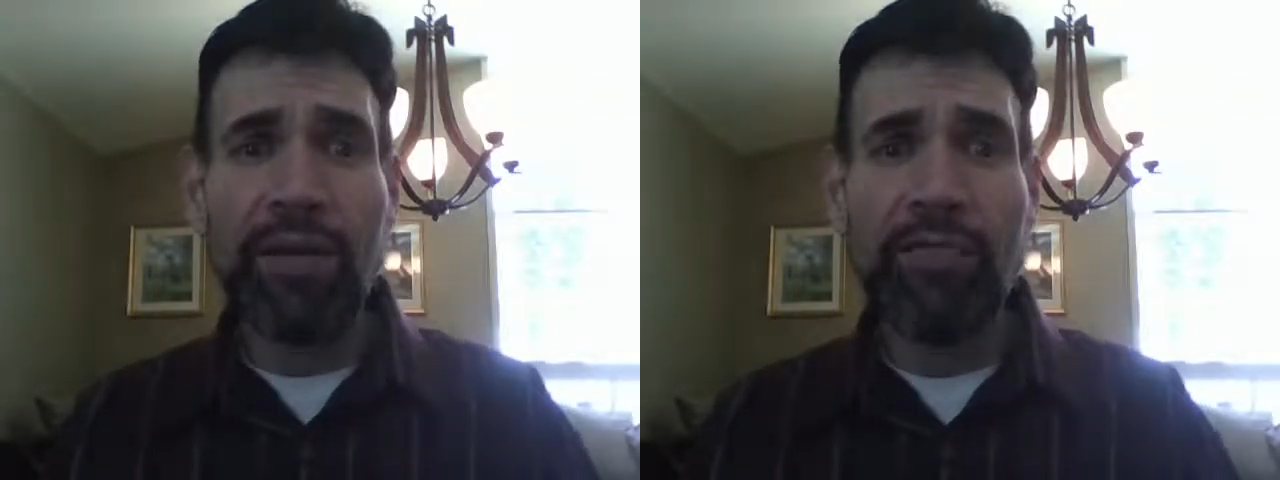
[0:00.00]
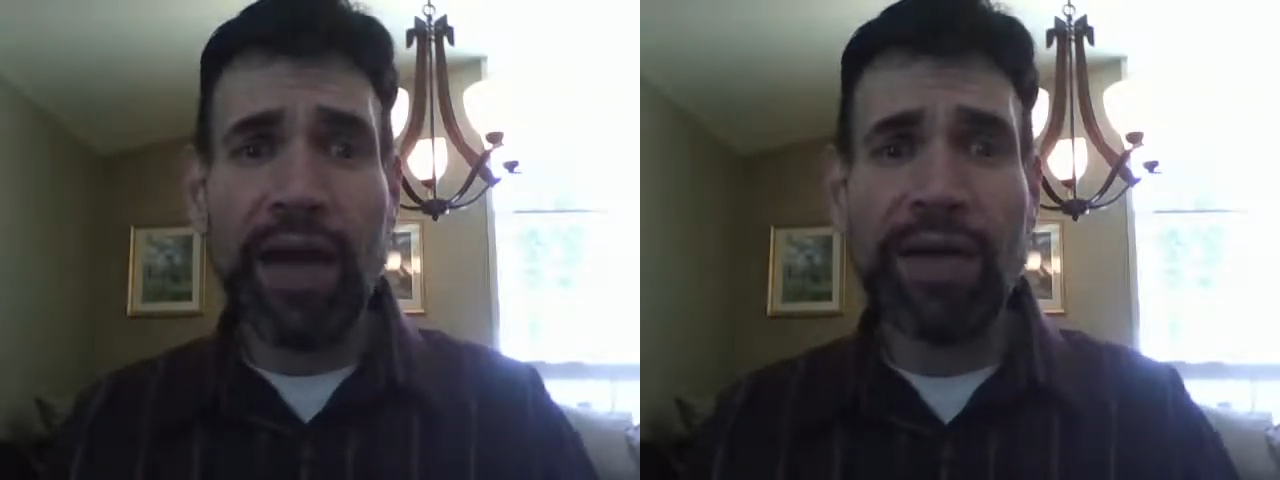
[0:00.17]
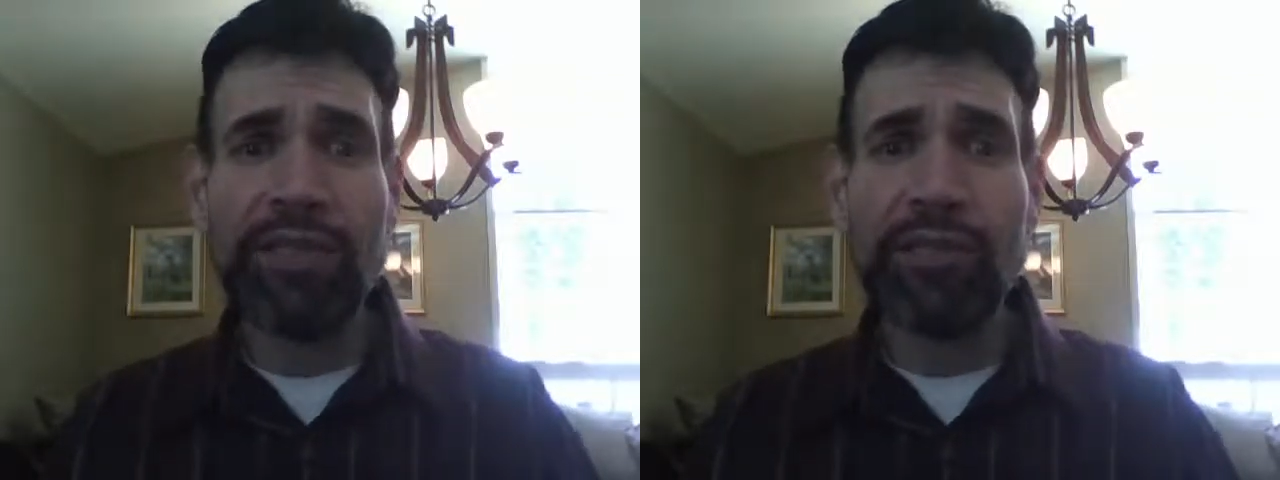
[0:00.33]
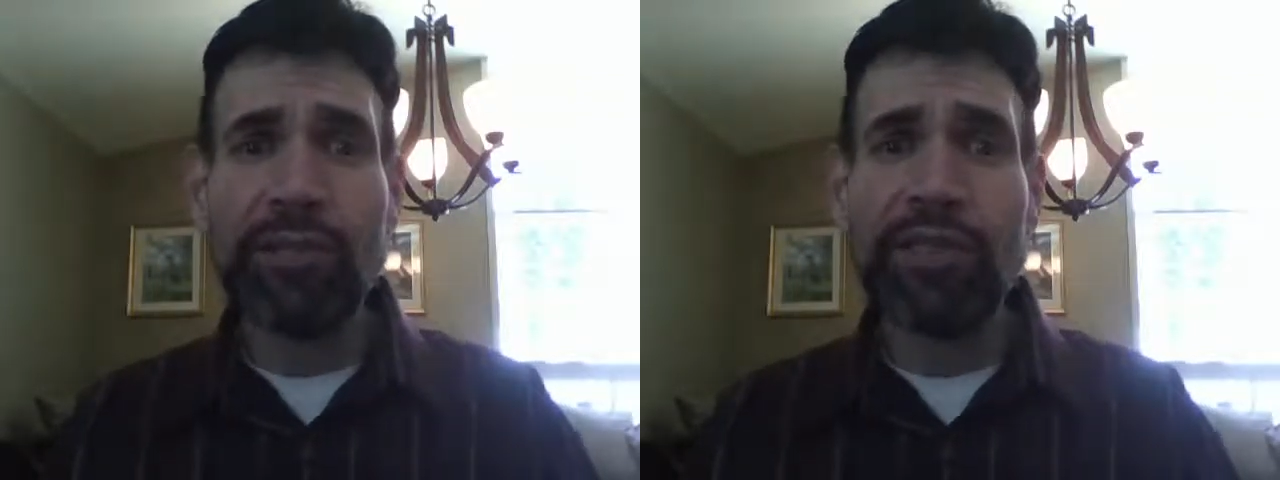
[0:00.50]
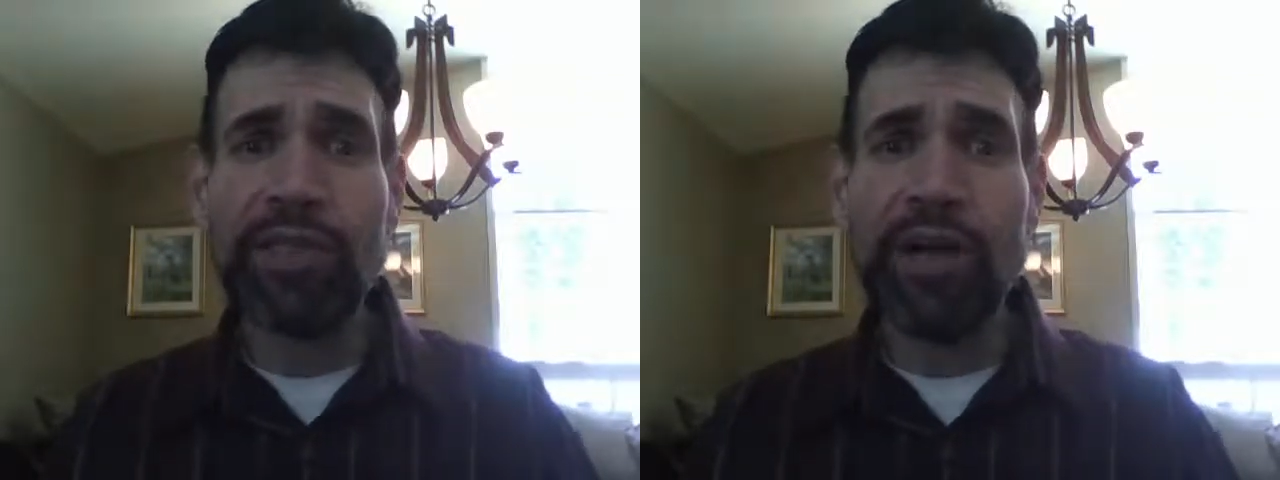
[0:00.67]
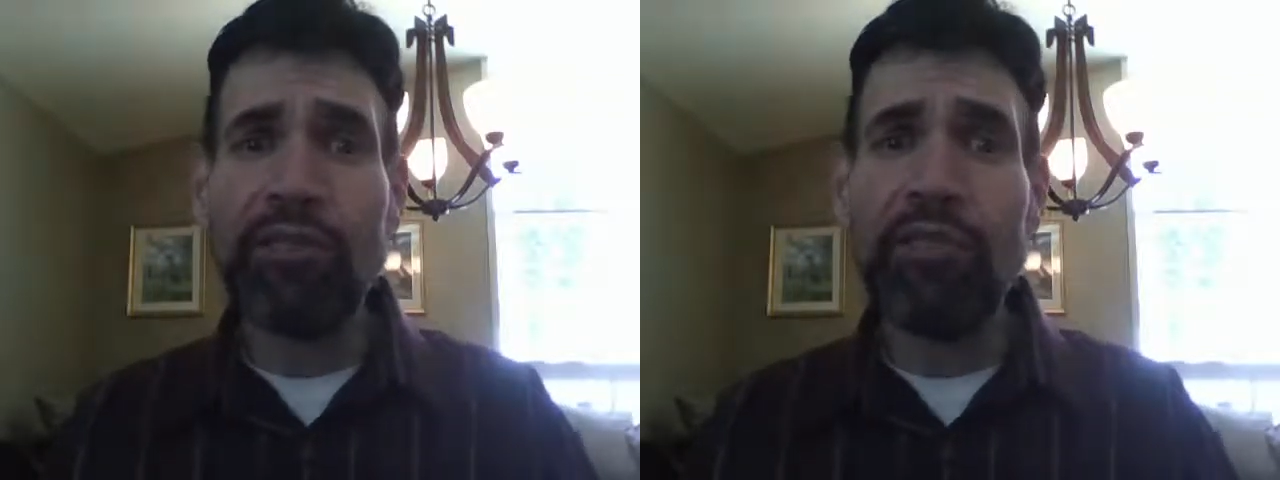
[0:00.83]
finds
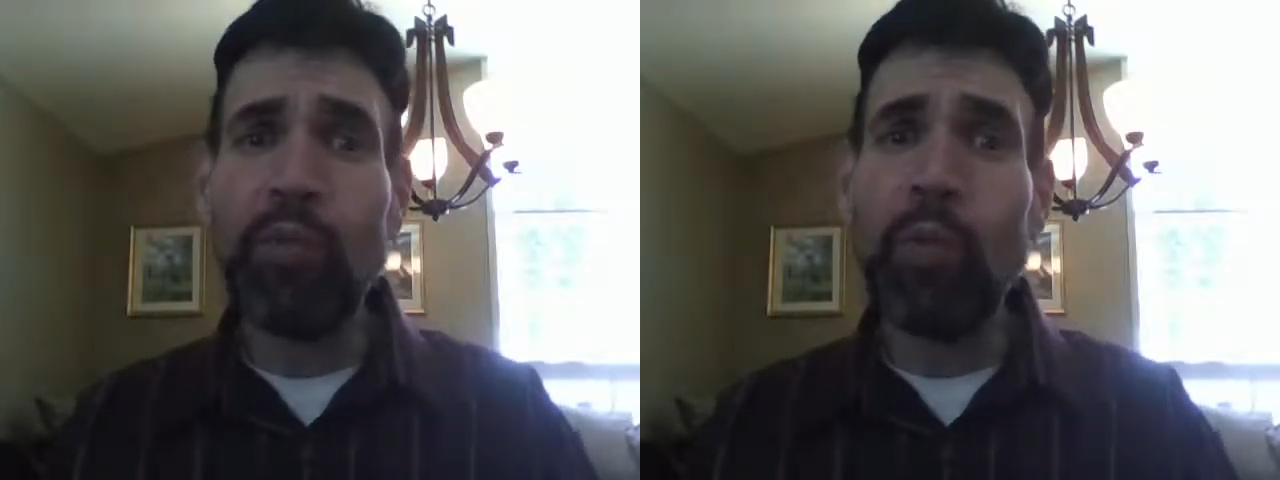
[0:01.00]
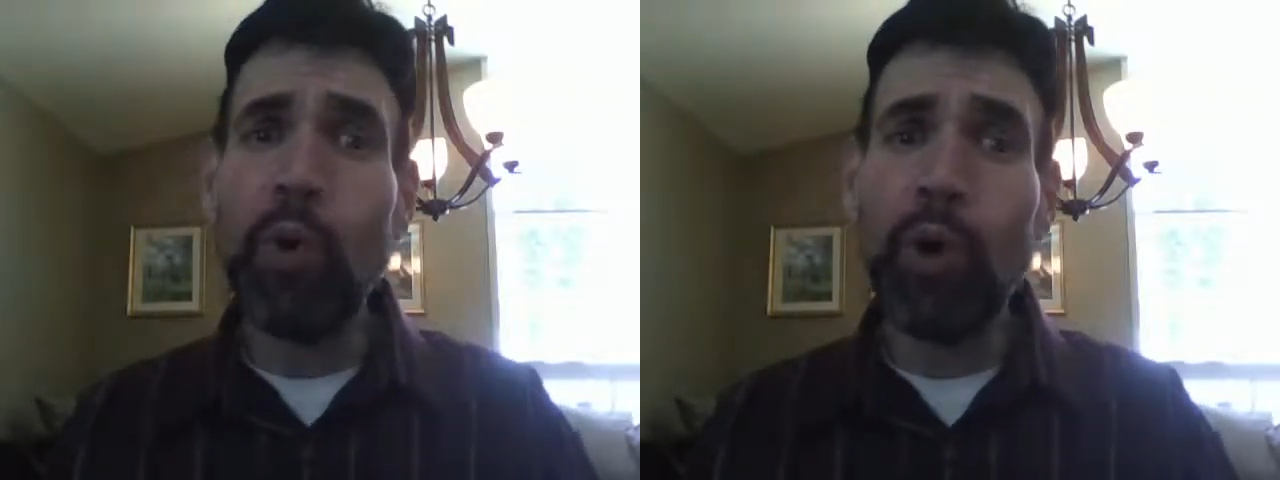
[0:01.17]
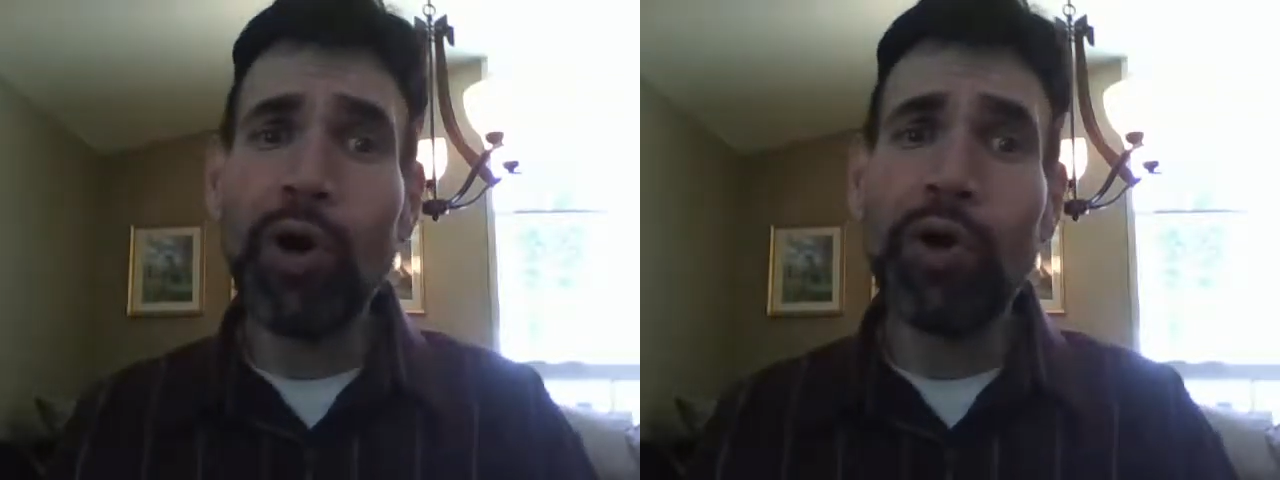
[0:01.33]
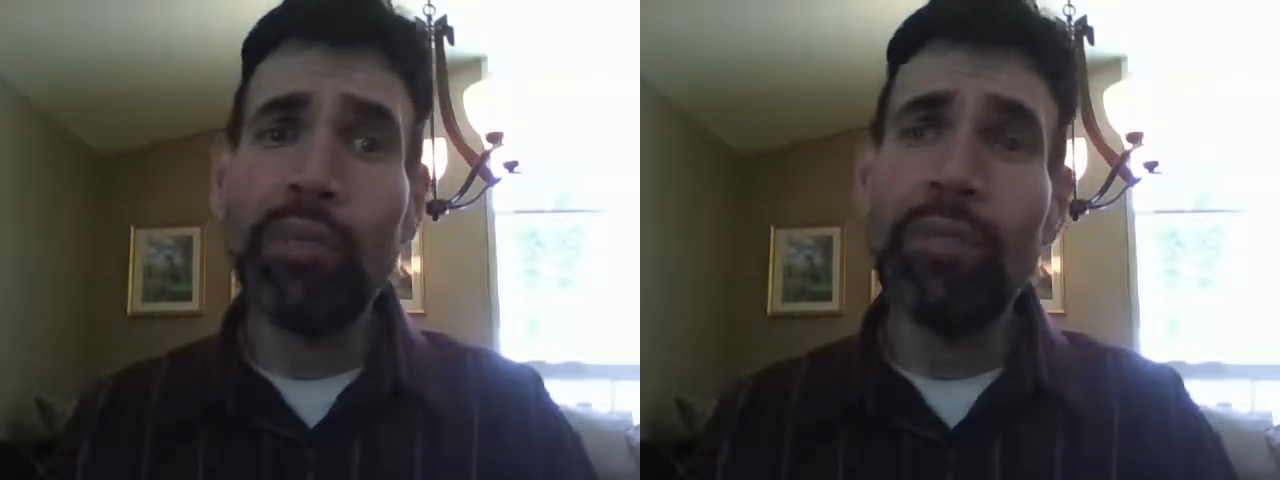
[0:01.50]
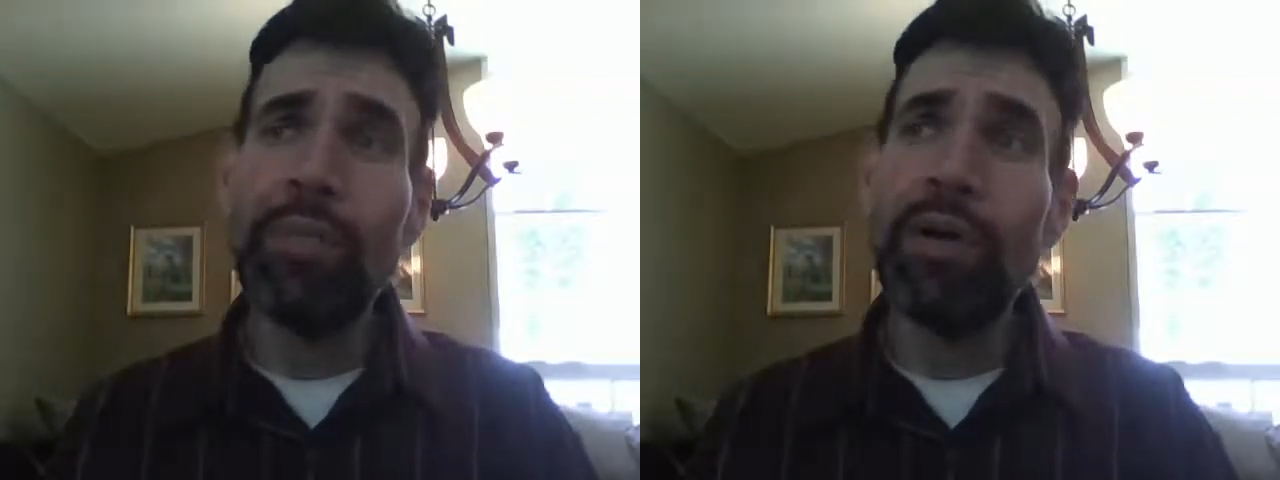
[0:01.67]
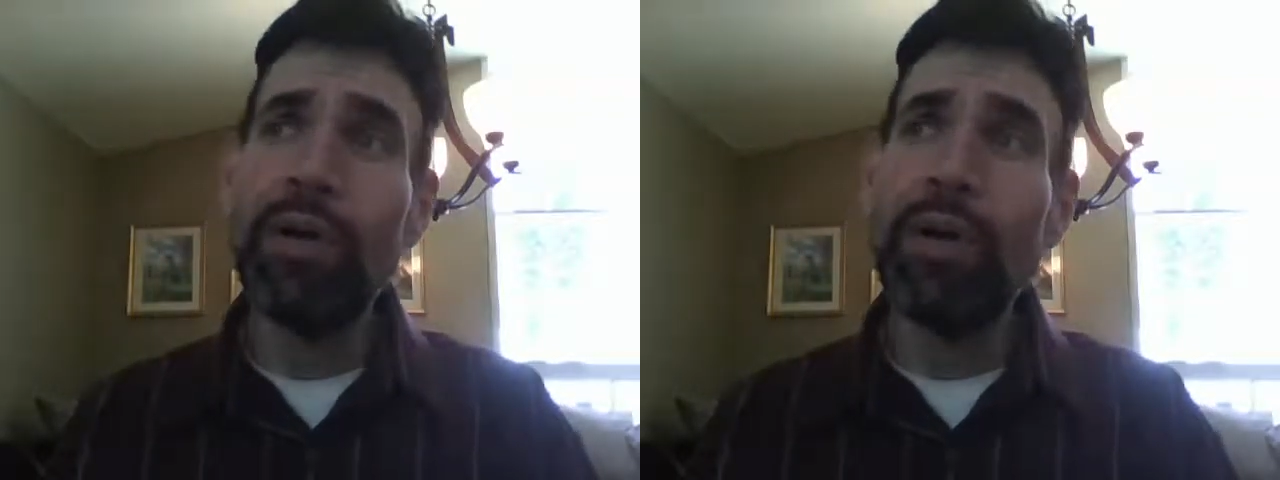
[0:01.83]
yourself
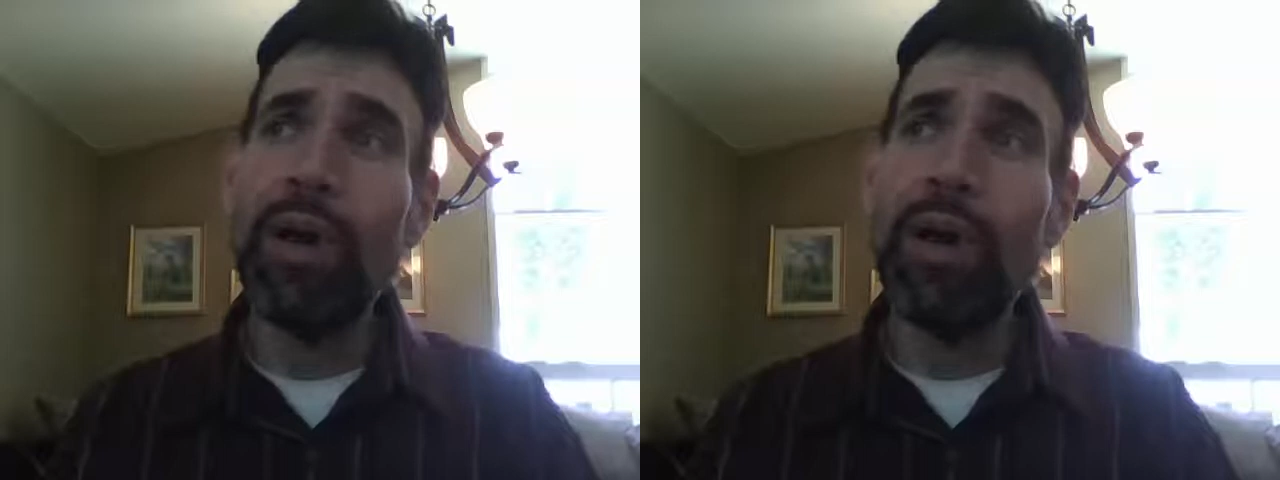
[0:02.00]
warm